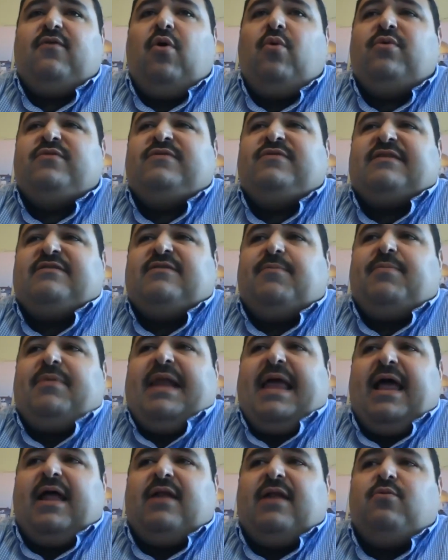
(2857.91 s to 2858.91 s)
Always has a
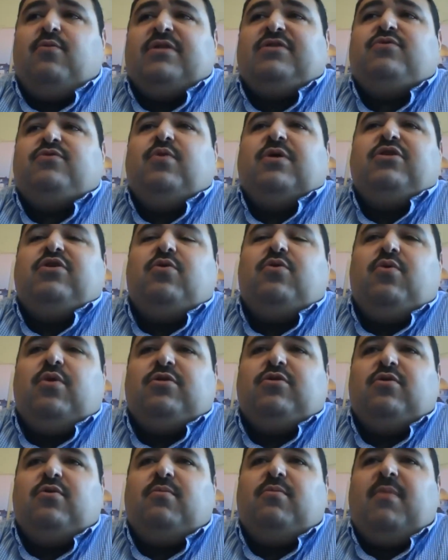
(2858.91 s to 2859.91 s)
plan. What do you
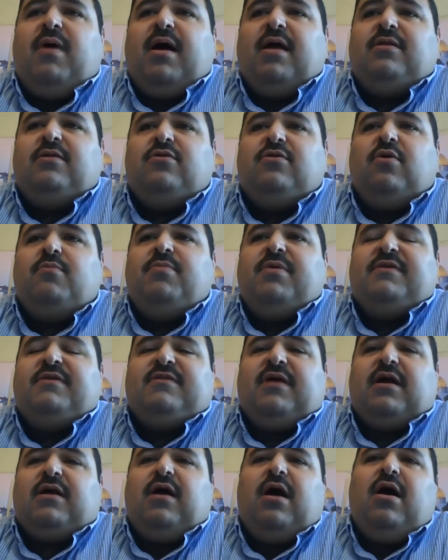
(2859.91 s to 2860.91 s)
want in your mind? Don't be
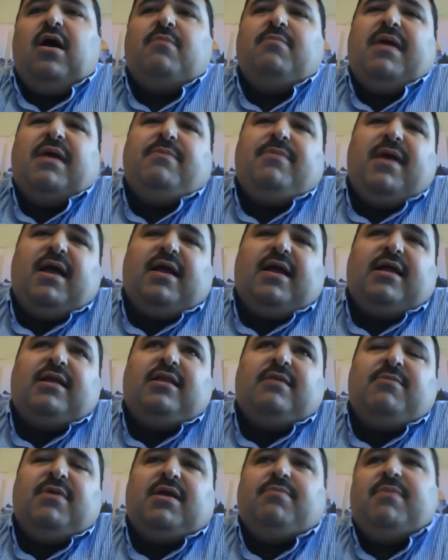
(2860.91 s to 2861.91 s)
like, oh, maybe
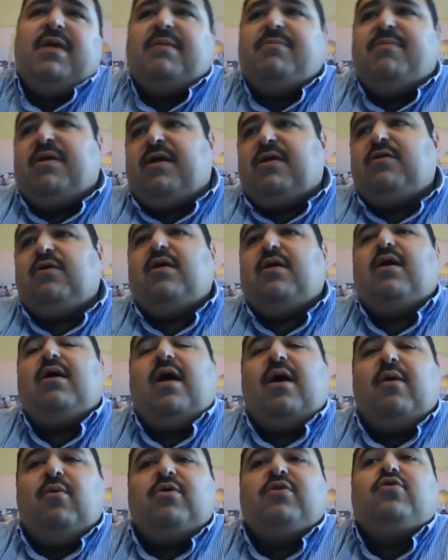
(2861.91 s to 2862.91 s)
academic, maybe
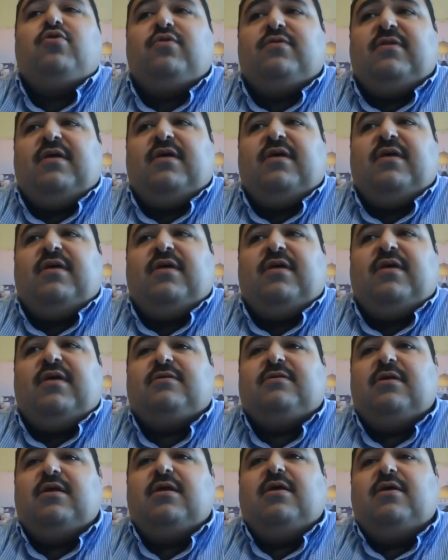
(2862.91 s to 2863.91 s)
I want to do this.
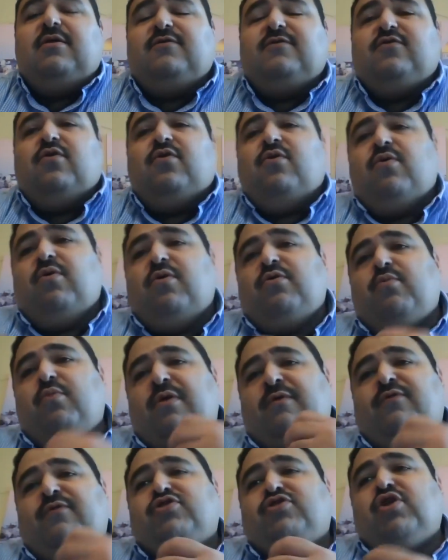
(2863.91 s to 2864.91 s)
So
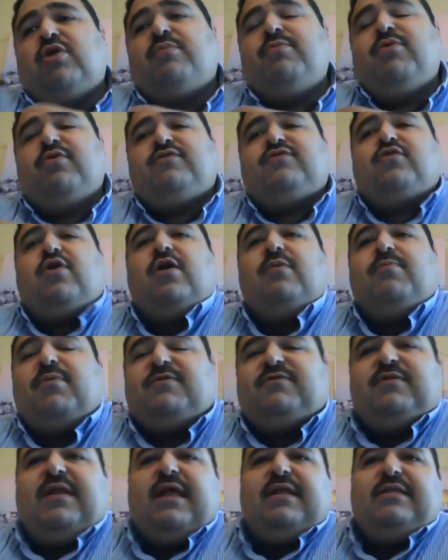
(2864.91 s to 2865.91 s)
if you show me your strong
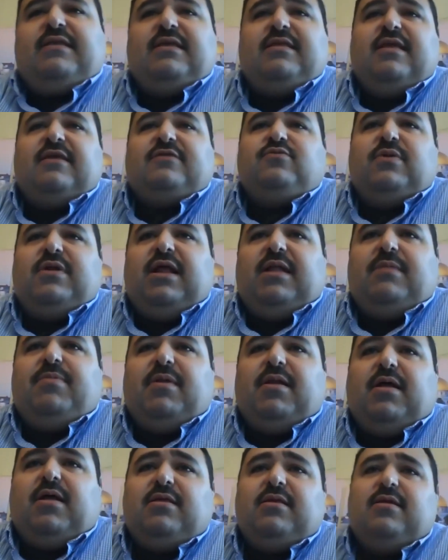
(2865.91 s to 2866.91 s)
personality, that will help
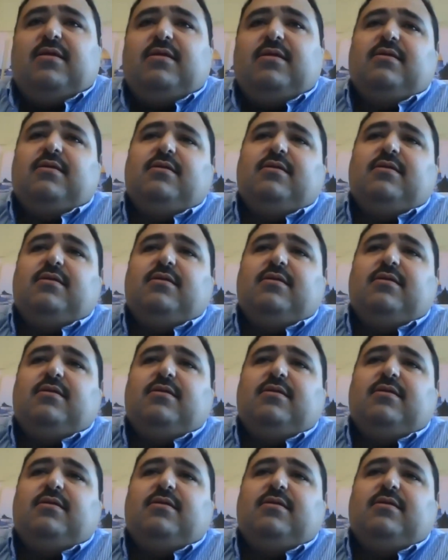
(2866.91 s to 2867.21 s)
a lot.